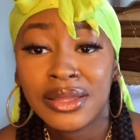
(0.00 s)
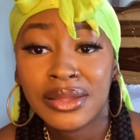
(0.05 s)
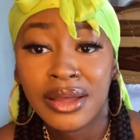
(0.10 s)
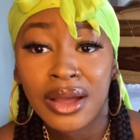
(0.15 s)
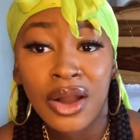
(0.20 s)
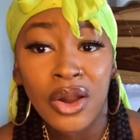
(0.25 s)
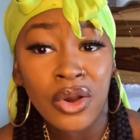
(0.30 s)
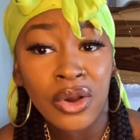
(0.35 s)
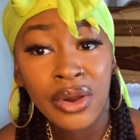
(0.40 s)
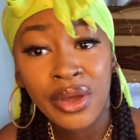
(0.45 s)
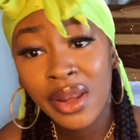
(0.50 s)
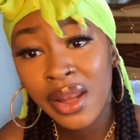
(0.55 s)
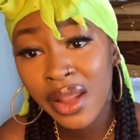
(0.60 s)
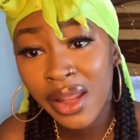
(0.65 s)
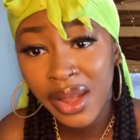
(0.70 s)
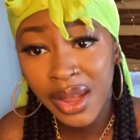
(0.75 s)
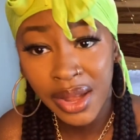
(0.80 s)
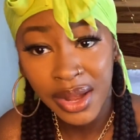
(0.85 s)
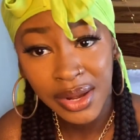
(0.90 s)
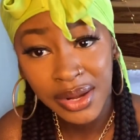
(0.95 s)

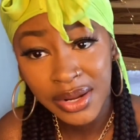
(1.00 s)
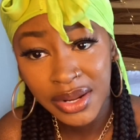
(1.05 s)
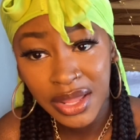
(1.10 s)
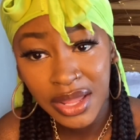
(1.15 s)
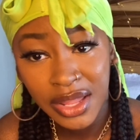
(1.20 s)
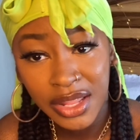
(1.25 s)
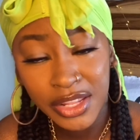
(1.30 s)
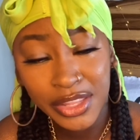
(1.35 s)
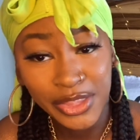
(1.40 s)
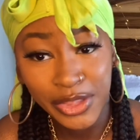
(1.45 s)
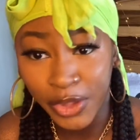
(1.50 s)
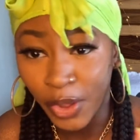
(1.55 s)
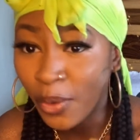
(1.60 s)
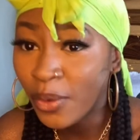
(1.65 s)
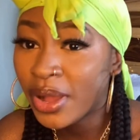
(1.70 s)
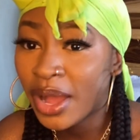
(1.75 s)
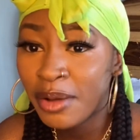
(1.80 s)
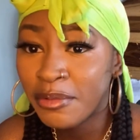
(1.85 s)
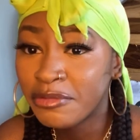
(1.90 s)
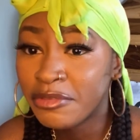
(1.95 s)
Don't
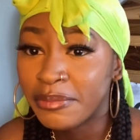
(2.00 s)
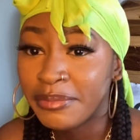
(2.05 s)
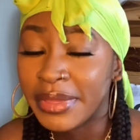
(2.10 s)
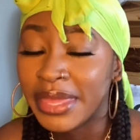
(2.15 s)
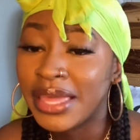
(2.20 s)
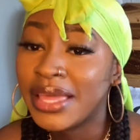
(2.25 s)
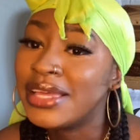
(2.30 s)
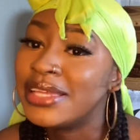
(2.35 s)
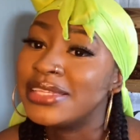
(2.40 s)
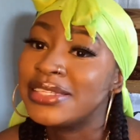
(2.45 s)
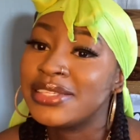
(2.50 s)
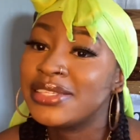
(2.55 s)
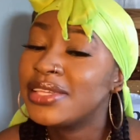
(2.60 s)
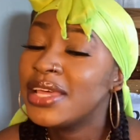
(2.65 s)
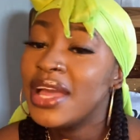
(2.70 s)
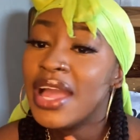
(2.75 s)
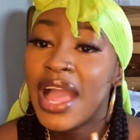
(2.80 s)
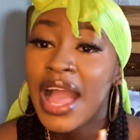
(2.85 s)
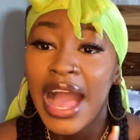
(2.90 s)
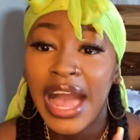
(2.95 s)
come for me, because
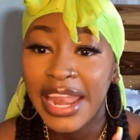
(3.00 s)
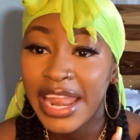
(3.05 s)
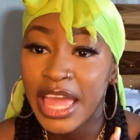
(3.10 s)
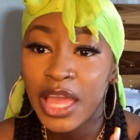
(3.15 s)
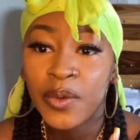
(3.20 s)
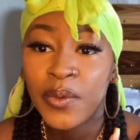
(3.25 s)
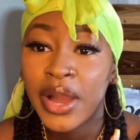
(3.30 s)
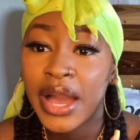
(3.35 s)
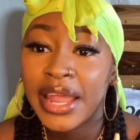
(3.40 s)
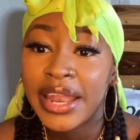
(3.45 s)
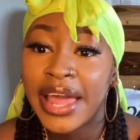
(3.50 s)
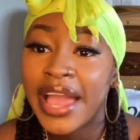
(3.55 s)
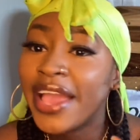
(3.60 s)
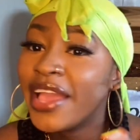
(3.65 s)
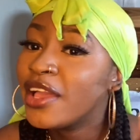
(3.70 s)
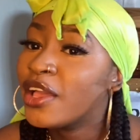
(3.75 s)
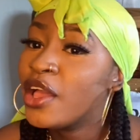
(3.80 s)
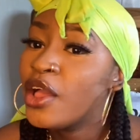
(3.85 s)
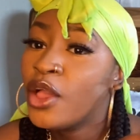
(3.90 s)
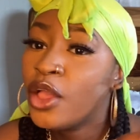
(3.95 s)
I like what I
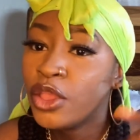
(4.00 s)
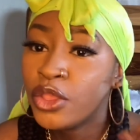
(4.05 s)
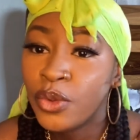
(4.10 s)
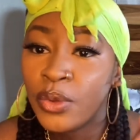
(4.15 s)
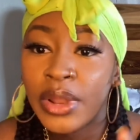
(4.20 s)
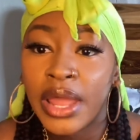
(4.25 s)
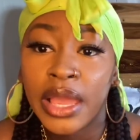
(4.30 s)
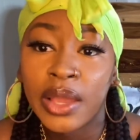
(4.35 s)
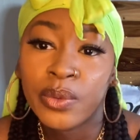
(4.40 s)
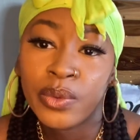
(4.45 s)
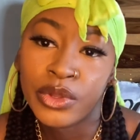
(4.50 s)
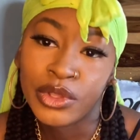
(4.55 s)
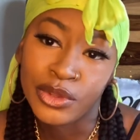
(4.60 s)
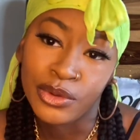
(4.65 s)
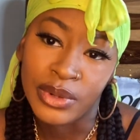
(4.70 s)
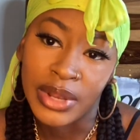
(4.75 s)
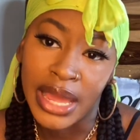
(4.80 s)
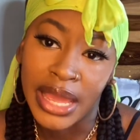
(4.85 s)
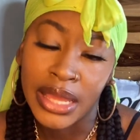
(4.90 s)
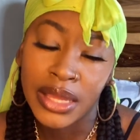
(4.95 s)
like, you like what you
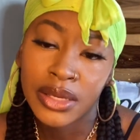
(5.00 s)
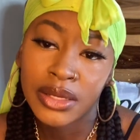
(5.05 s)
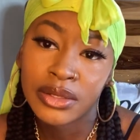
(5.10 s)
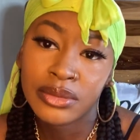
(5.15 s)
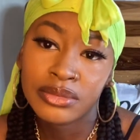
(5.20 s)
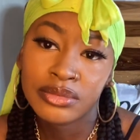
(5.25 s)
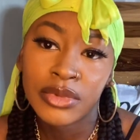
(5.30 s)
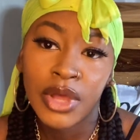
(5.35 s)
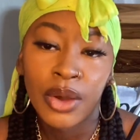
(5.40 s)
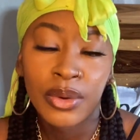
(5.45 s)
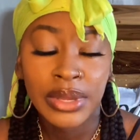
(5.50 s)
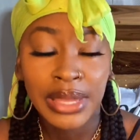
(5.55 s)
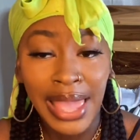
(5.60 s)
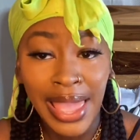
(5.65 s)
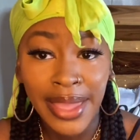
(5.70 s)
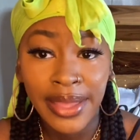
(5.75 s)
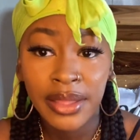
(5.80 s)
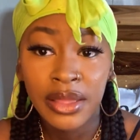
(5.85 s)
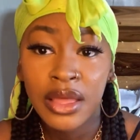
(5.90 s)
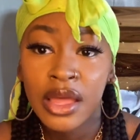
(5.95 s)
like,
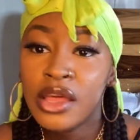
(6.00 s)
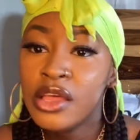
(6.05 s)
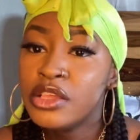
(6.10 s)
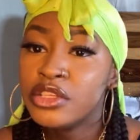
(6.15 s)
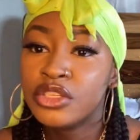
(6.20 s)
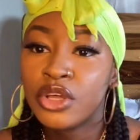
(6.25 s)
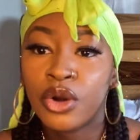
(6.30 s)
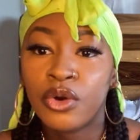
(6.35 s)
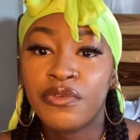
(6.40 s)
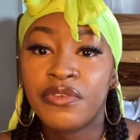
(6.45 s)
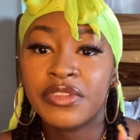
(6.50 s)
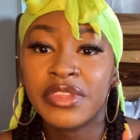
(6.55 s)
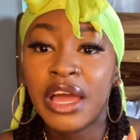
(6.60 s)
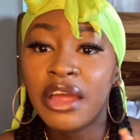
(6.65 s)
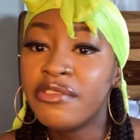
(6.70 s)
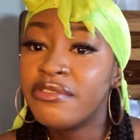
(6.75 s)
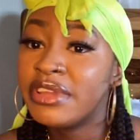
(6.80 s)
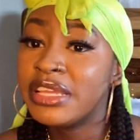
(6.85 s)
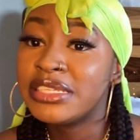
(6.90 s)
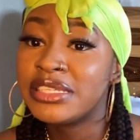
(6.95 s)
okay? So for that
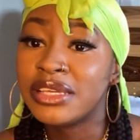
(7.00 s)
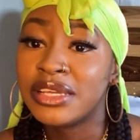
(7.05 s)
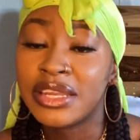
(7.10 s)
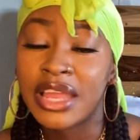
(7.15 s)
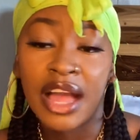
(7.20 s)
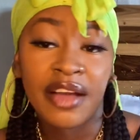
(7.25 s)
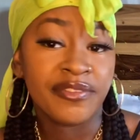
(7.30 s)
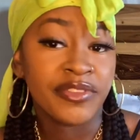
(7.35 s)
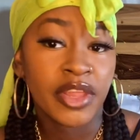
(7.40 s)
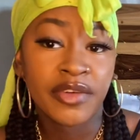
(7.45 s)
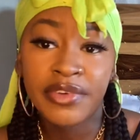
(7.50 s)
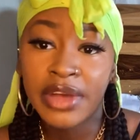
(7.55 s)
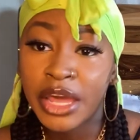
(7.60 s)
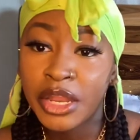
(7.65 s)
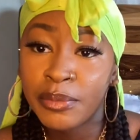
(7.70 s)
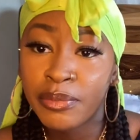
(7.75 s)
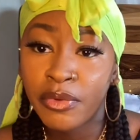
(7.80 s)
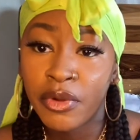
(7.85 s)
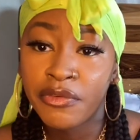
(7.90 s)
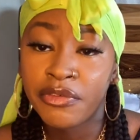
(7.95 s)
reason, I've never had a
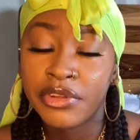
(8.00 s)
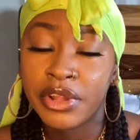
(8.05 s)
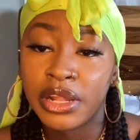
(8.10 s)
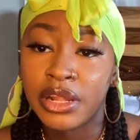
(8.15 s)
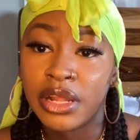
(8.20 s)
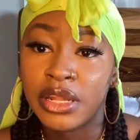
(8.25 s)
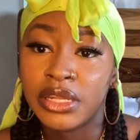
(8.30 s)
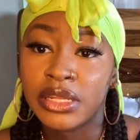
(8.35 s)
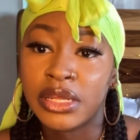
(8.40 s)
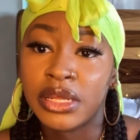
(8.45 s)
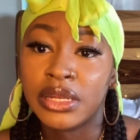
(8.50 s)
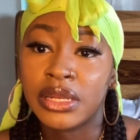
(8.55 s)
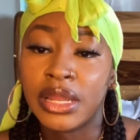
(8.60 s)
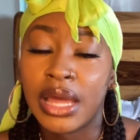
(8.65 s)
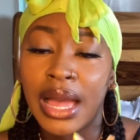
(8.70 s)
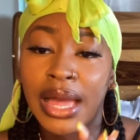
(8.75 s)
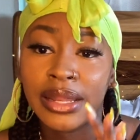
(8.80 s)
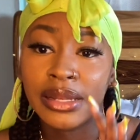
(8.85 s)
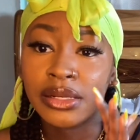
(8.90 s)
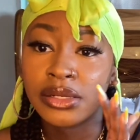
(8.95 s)
boyfriend in London,
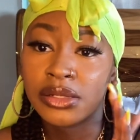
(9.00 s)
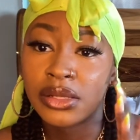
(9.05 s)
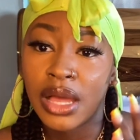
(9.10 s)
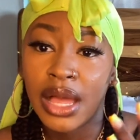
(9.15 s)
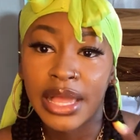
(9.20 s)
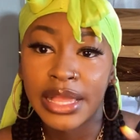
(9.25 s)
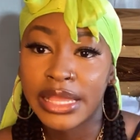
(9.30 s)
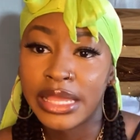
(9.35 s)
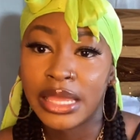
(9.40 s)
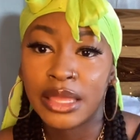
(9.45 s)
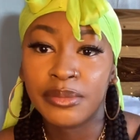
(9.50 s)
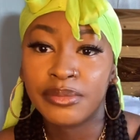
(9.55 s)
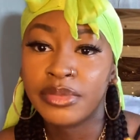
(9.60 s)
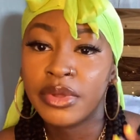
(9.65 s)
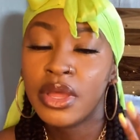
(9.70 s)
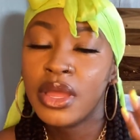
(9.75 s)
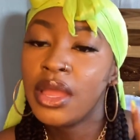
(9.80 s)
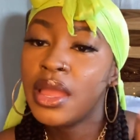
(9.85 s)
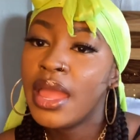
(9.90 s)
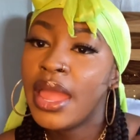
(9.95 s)
and I keep
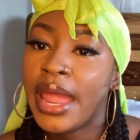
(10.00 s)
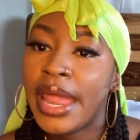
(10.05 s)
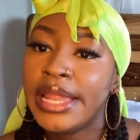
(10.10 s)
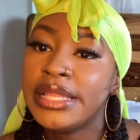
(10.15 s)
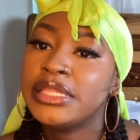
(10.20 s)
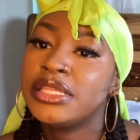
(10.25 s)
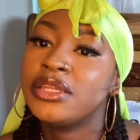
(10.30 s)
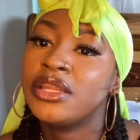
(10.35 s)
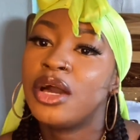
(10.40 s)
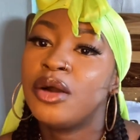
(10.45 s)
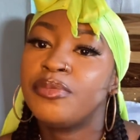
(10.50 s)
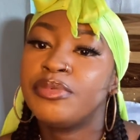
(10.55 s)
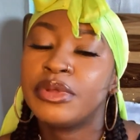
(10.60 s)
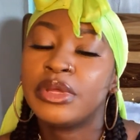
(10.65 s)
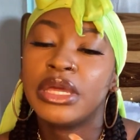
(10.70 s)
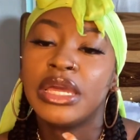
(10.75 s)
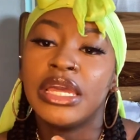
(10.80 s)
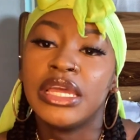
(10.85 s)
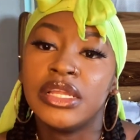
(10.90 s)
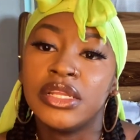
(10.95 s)
ending up
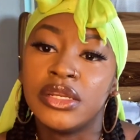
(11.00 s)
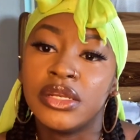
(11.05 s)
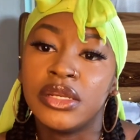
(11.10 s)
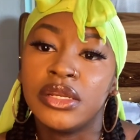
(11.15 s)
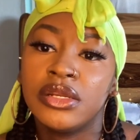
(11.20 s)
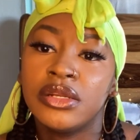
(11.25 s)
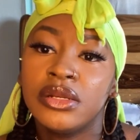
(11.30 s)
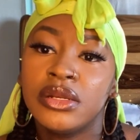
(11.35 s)
in